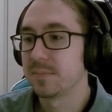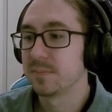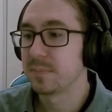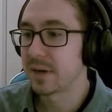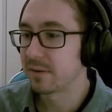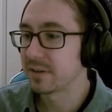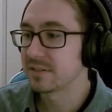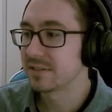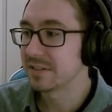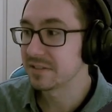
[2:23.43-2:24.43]

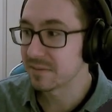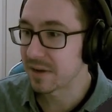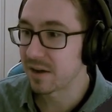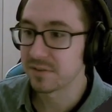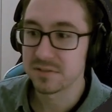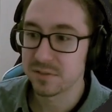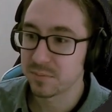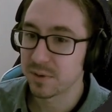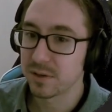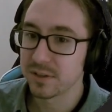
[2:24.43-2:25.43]
Pirates somehow is doing
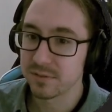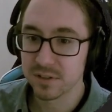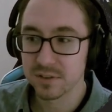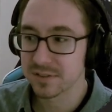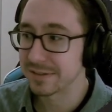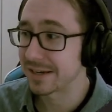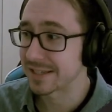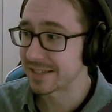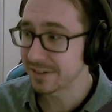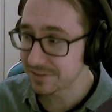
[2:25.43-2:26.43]
well, even though it's not a
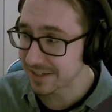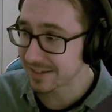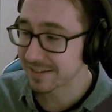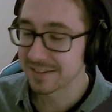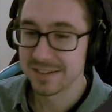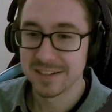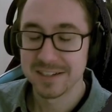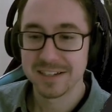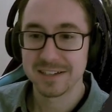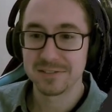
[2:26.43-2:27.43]
standard deck.
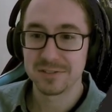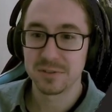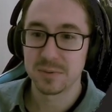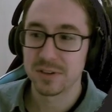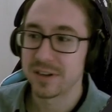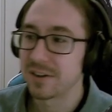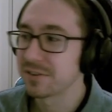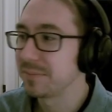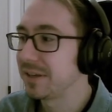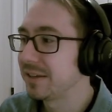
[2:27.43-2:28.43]
It's doing well in
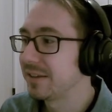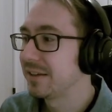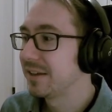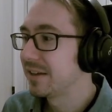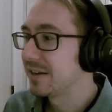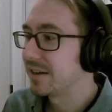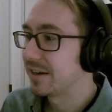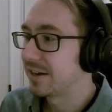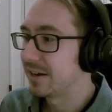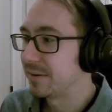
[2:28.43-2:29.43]
alchemy.
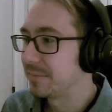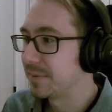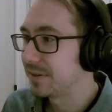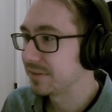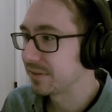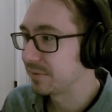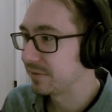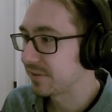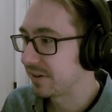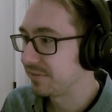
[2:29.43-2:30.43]
So we've
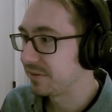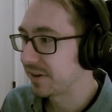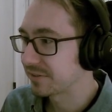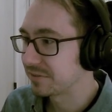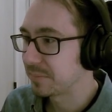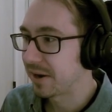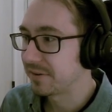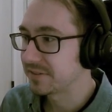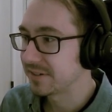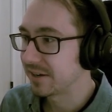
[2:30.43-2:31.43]
got a few extra
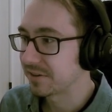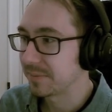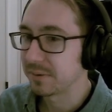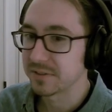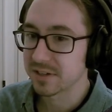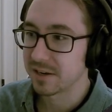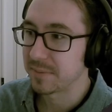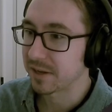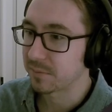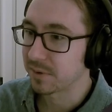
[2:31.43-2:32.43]
pirates in alchemy, which kind of
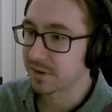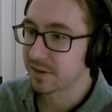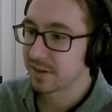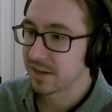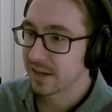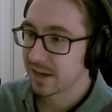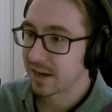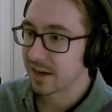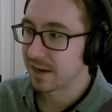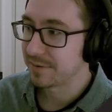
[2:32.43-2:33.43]
make it work.
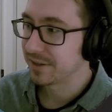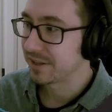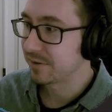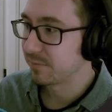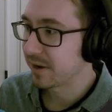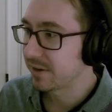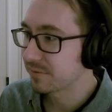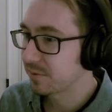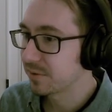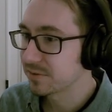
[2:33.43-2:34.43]
And then red, of
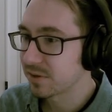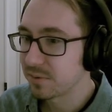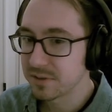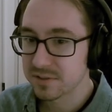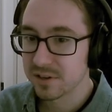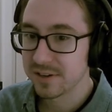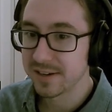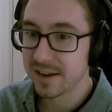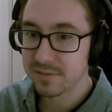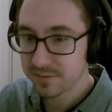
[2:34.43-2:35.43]
course, always good in
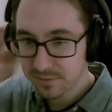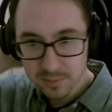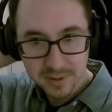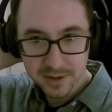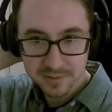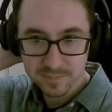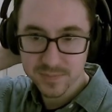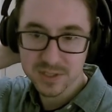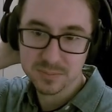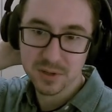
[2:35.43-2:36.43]
every format,
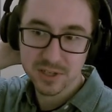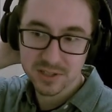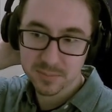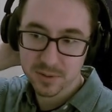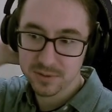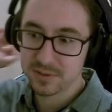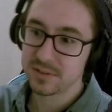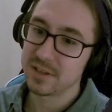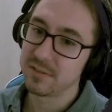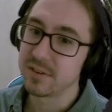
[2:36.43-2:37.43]
just burning the opponent.
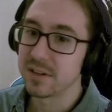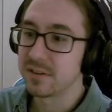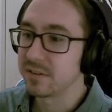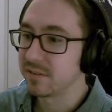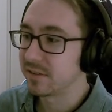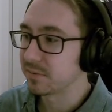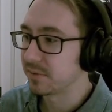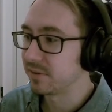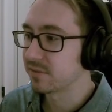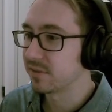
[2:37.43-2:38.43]
Even in this one,
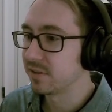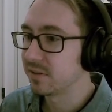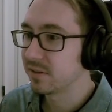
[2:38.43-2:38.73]
it's good.